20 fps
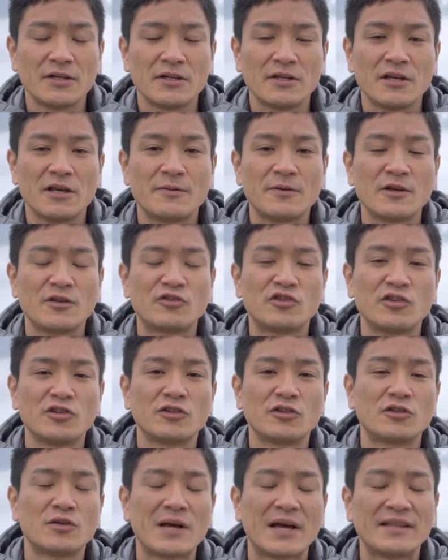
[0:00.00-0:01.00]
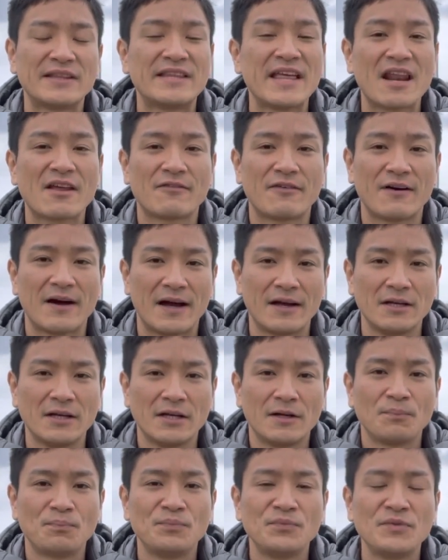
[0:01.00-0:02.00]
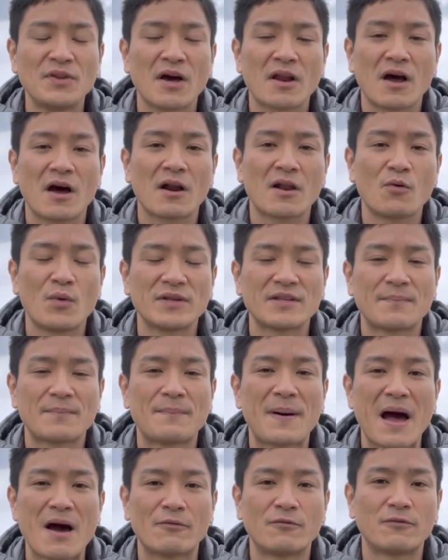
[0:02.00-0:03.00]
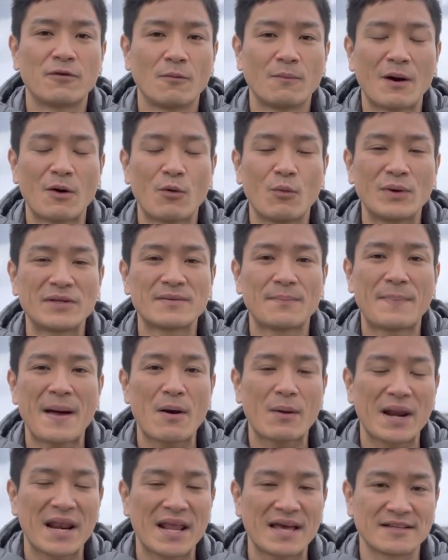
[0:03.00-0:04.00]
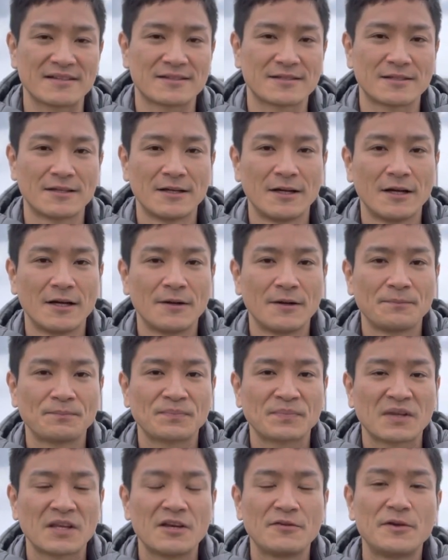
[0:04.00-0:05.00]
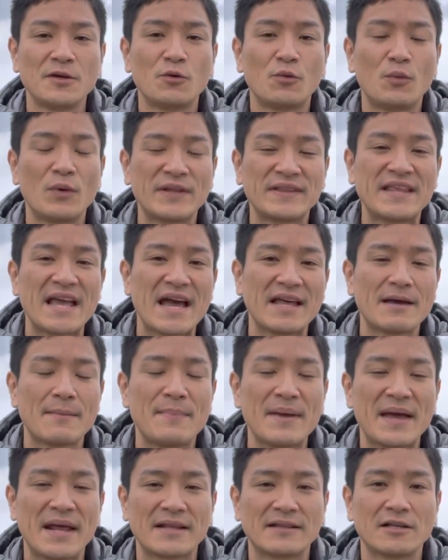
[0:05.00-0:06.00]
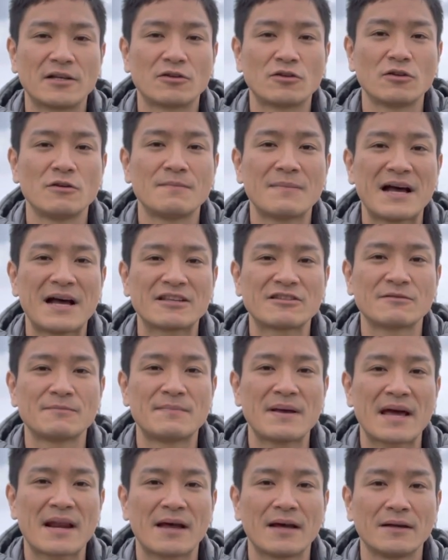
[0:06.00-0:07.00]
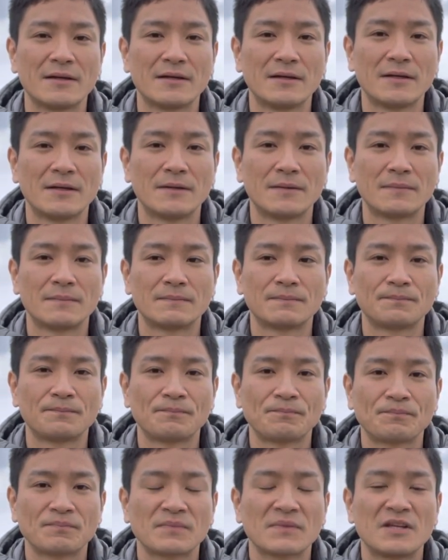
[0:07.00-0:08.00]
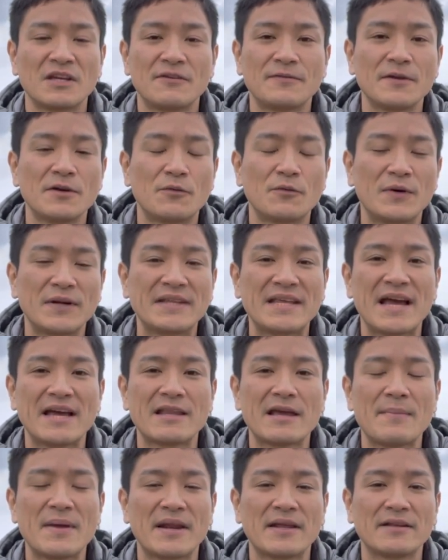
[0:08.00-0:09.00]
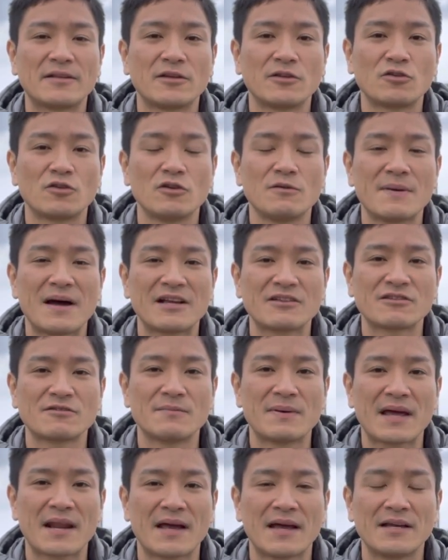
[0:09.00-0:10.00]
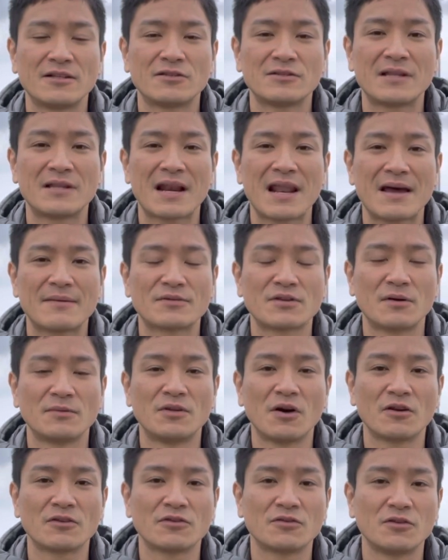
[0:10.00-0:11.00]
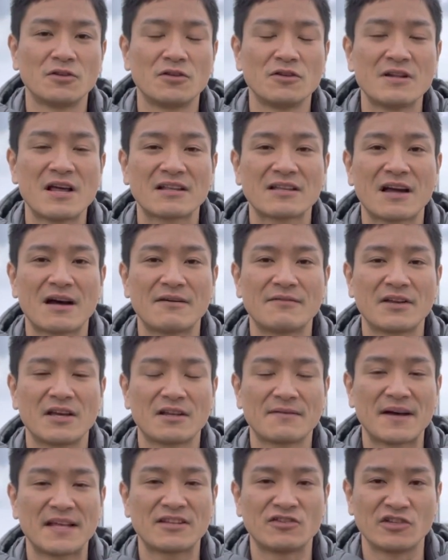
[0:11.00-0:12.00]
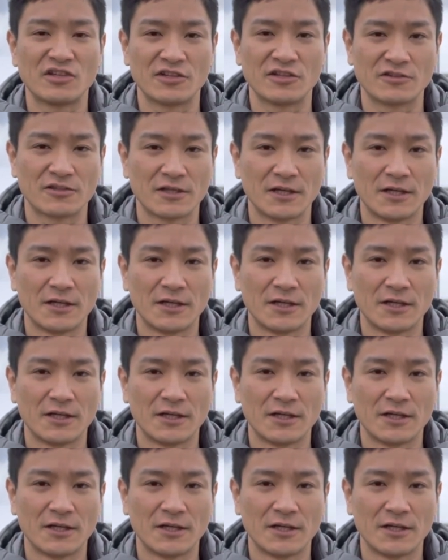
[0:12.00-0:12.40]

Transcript: if you choose to identify not only with the powerful but with the powerless, if you retain the ability to imagine better, if you retain the ability to imagine better into the lives of those who do not have the advantages,